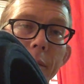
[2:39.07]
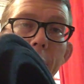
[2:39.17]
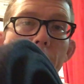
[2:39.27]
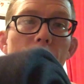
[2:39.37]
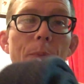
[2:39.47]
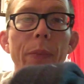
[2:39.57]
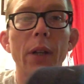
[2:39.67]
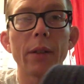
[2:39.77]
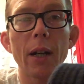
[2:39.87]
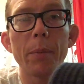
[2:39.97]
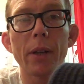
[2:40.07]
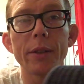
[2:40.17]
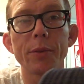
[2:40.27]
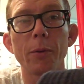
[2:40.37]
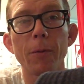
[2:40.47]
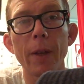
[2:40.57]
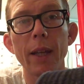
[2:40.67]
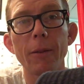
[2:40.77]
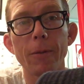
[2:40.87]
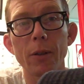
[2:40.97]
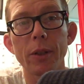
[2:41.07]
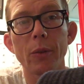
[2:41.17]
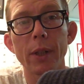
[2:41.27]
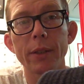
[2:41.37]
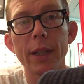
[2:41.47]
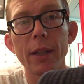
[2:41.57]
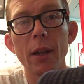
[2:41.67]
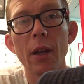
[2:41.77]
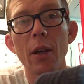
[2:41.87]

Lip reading: So a lot of belts will fade fairly quickly,